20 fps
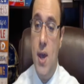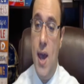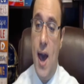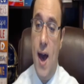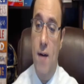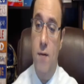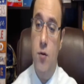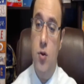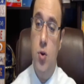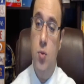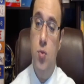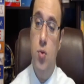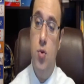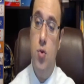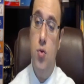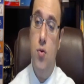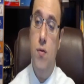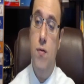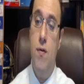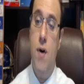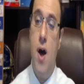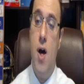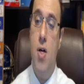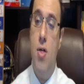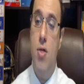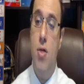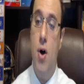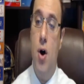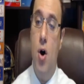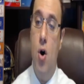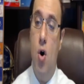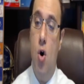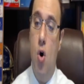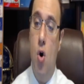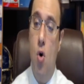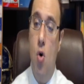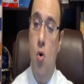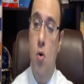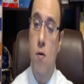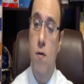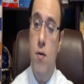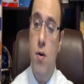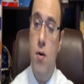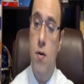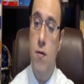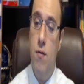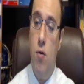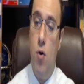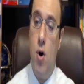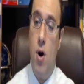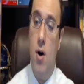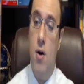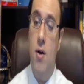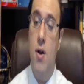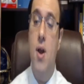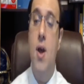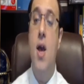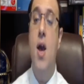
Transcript: we have to move the over 4.